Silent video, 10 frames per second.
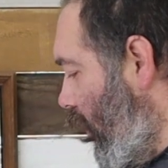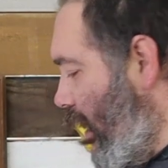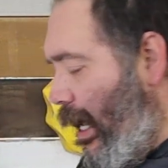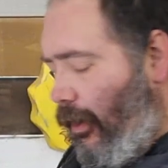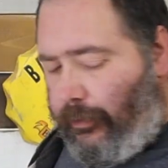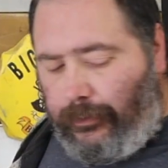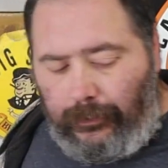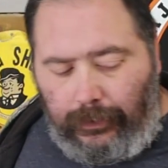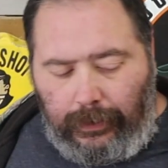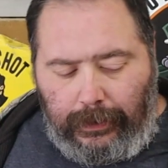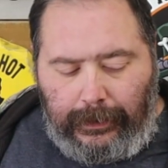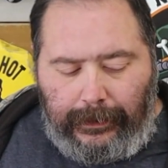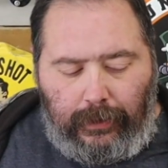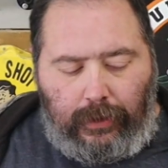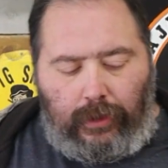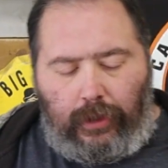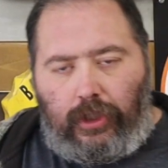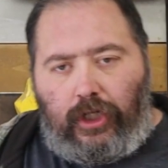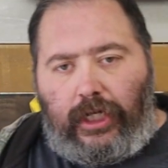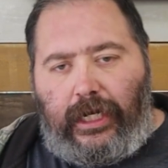Now,
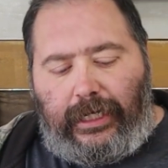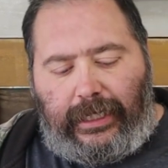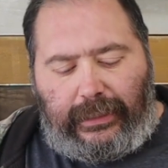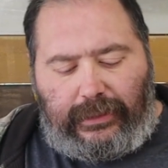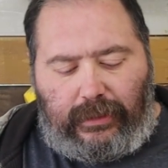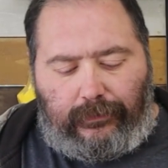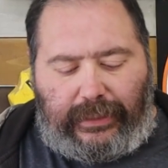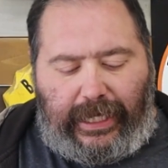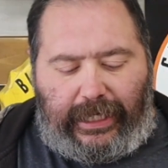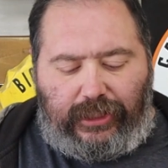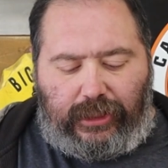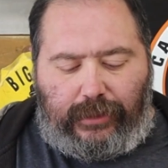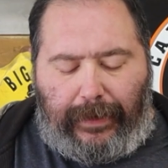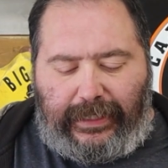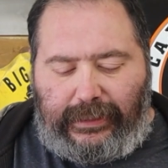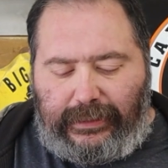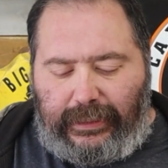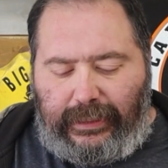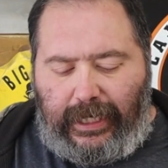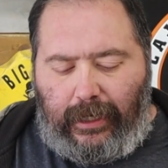you're going to need some Cajun spices
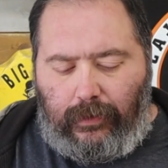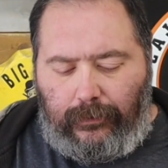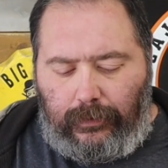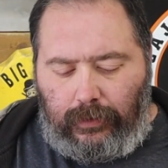in there.